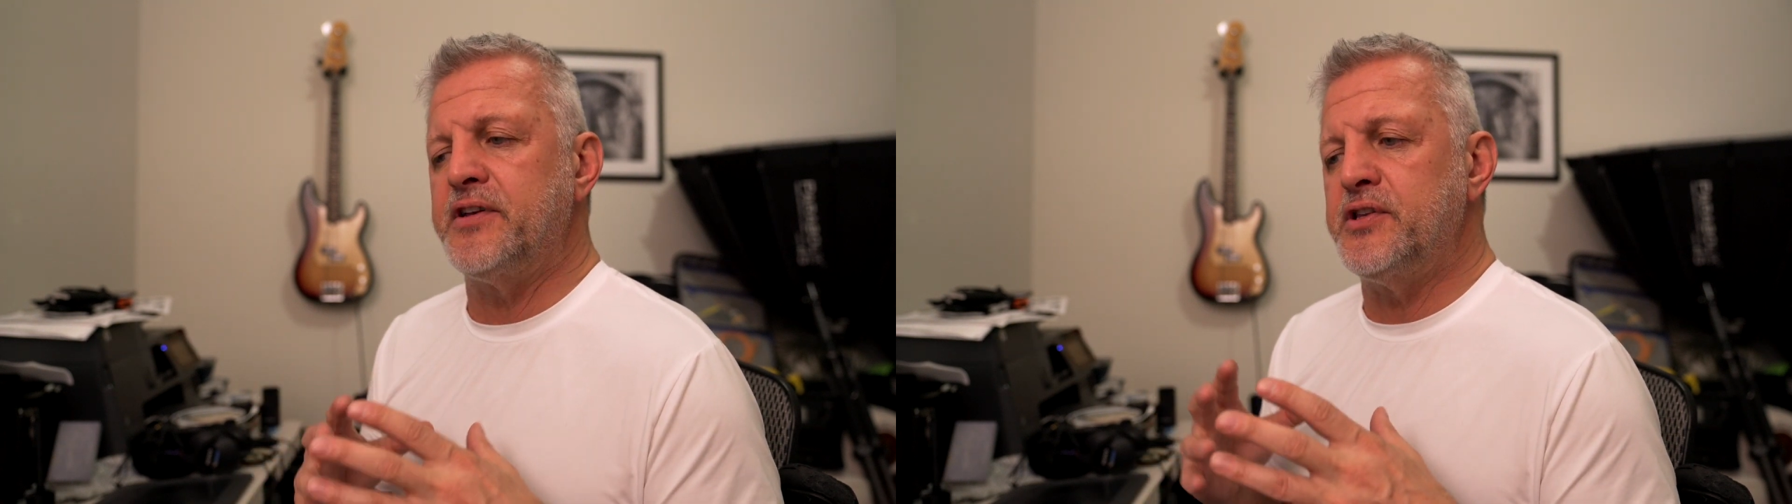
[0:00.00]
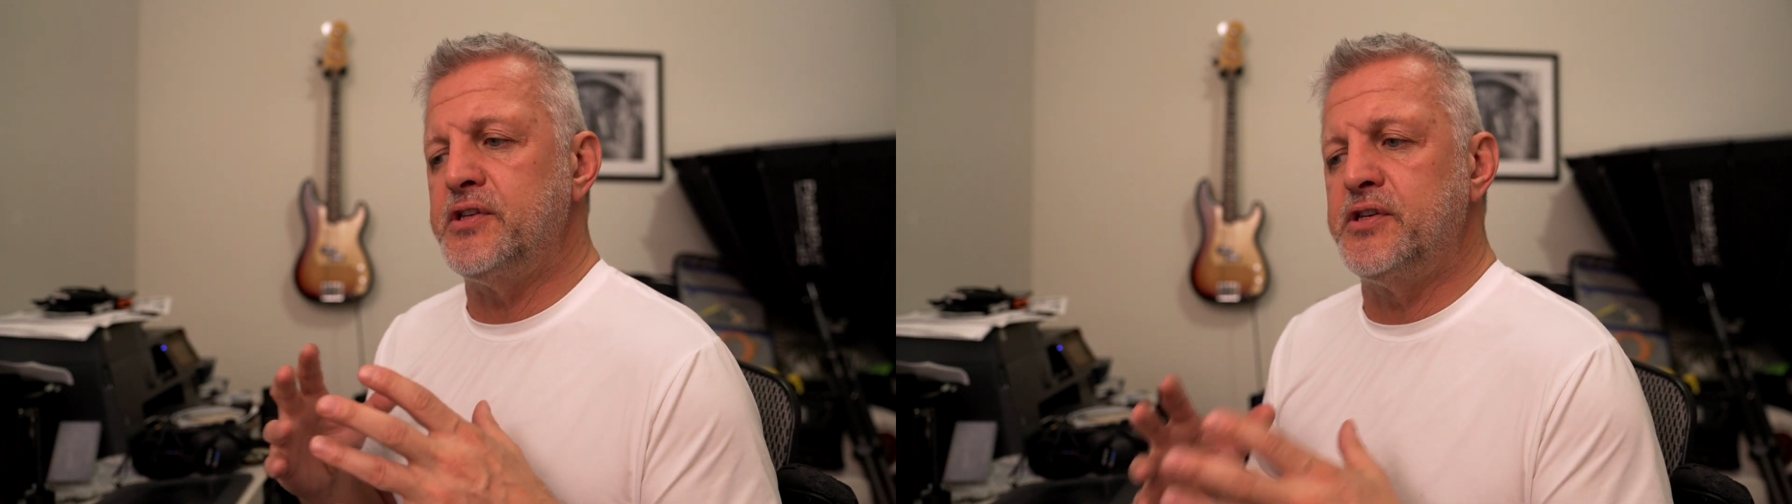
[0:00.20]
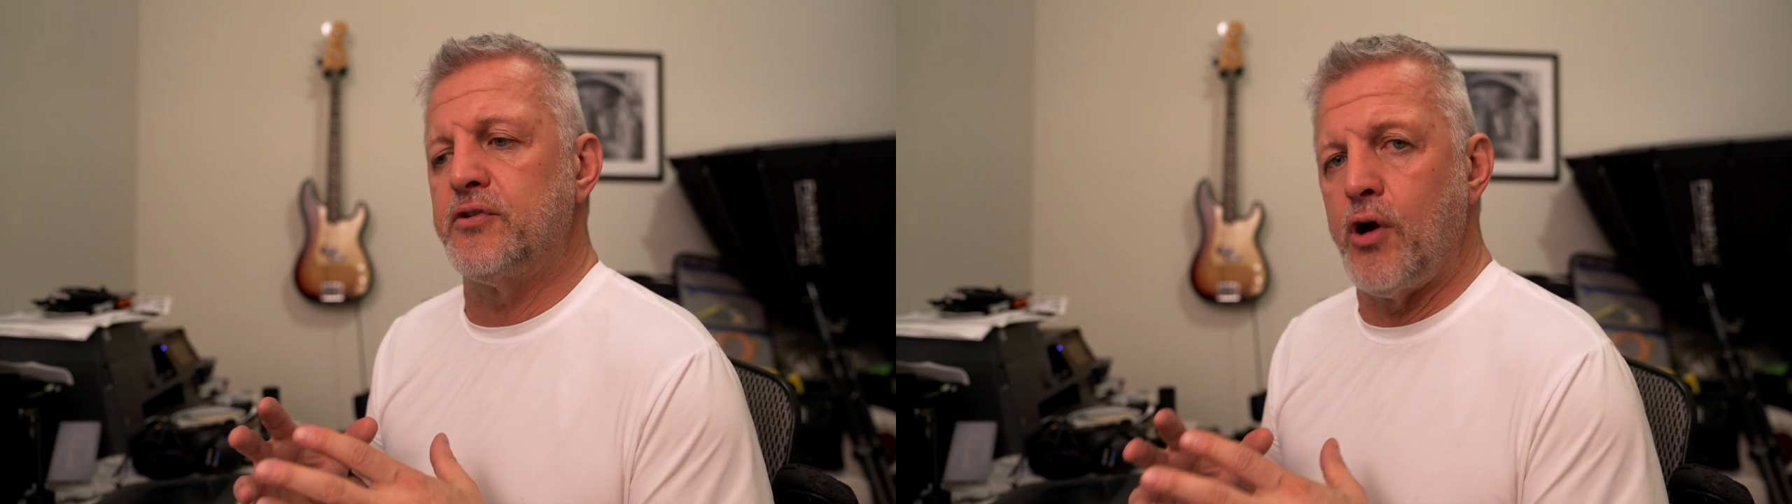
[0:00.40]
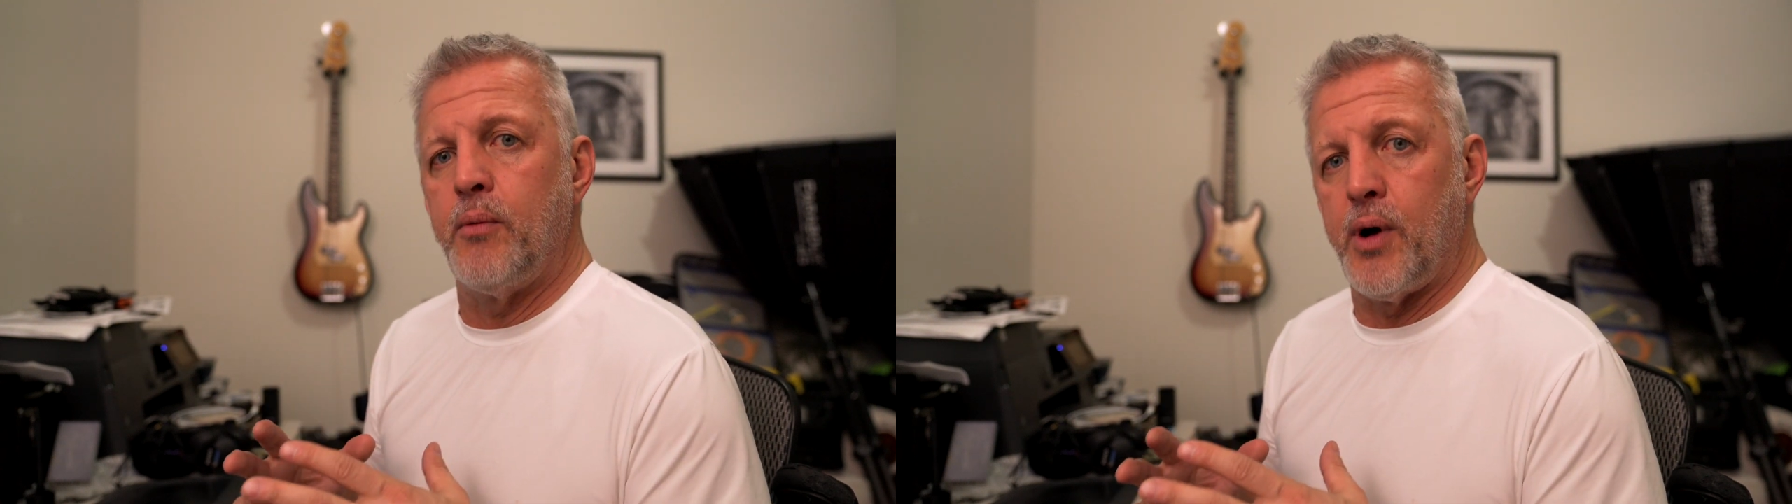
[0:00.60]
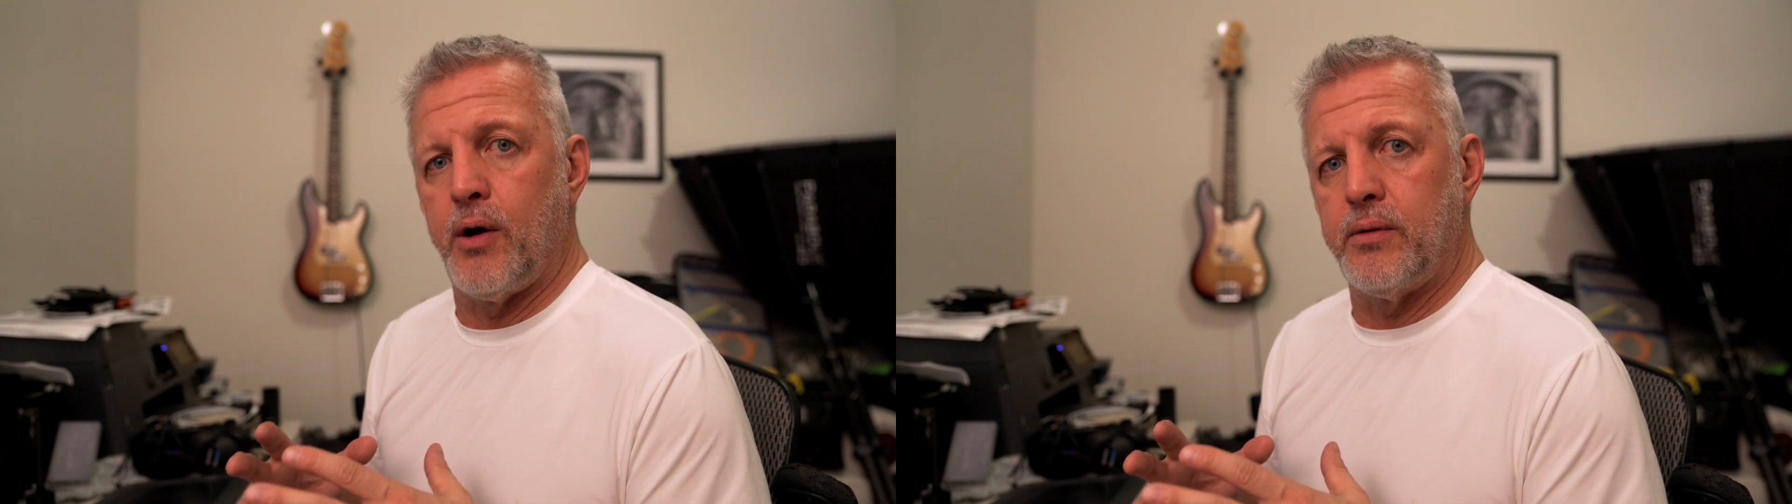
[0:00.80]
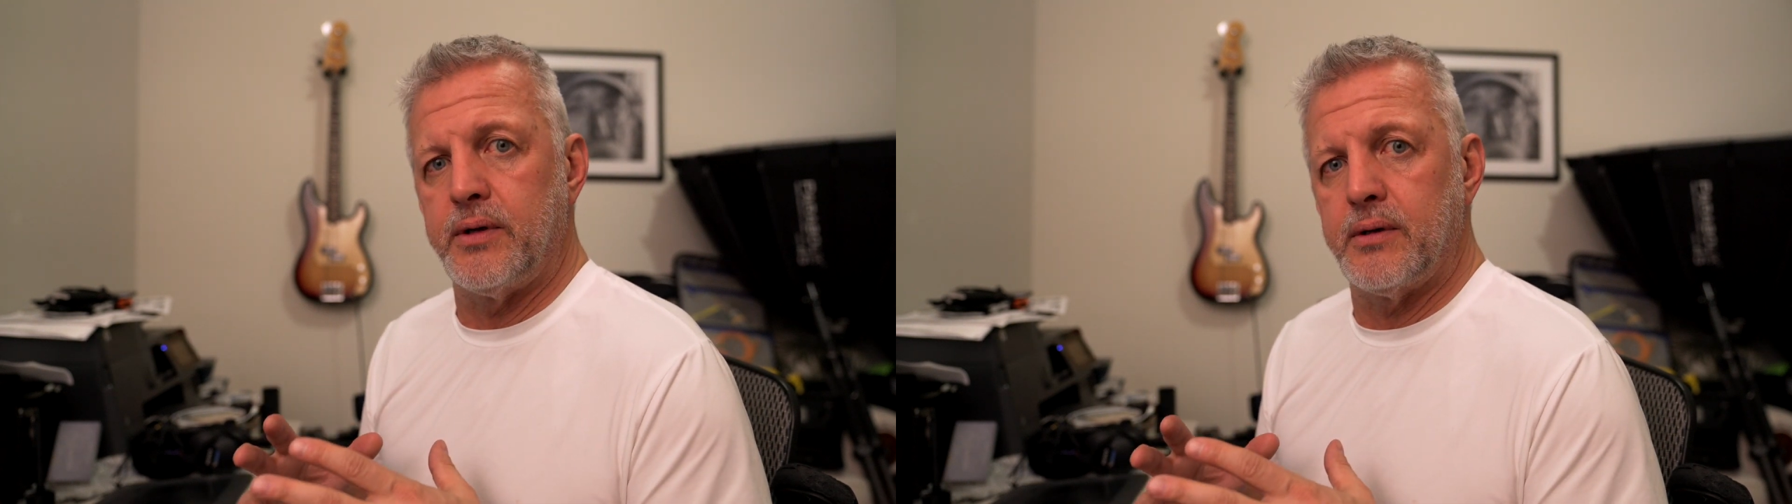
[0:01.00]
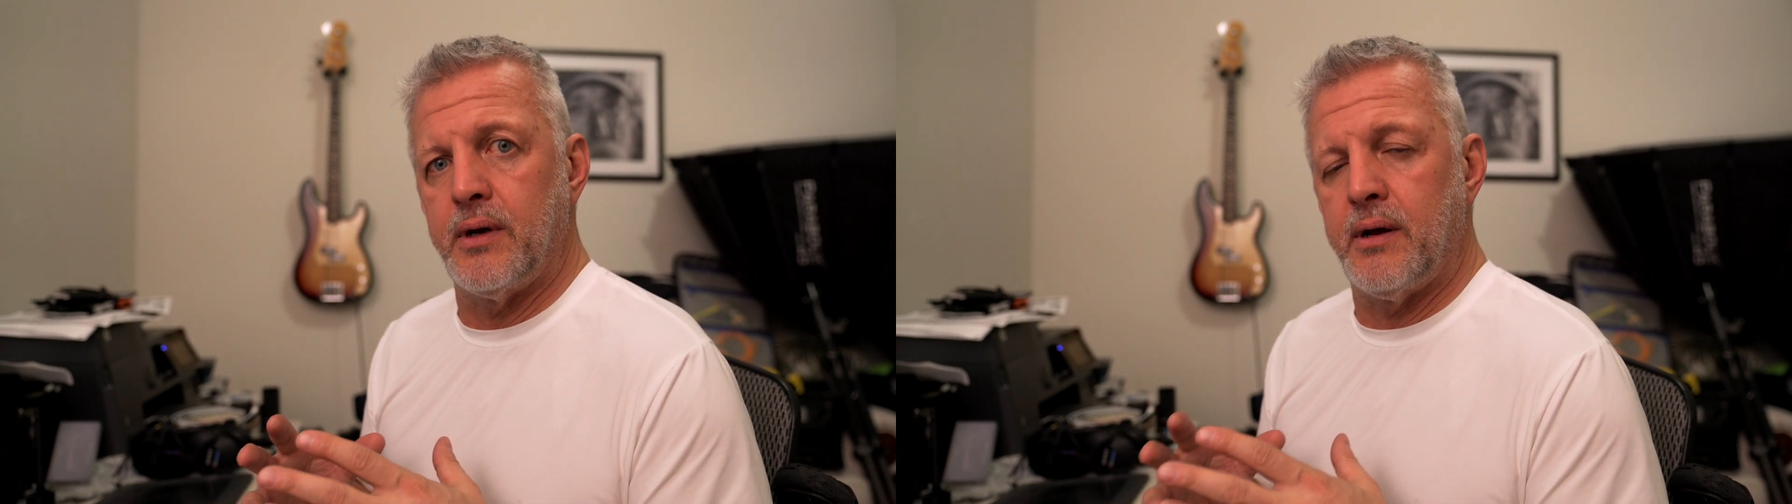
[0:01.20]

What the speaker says: an Enduro mode,